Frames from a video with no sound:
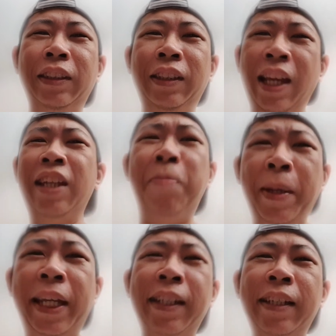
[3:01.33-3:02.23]
it has
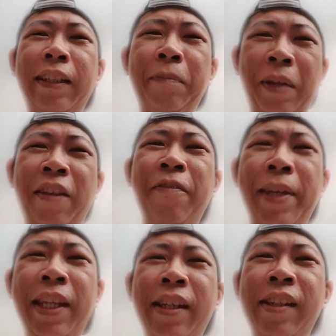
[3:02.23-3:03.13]
peaked Believe
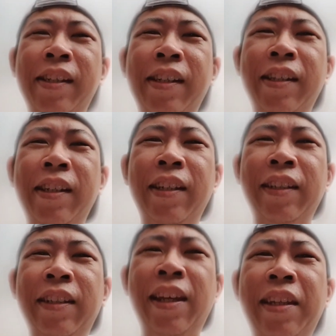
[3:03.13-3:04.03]
me.
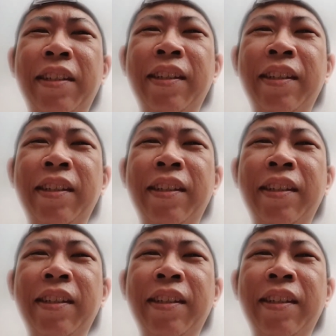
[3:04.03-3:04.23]
Yes.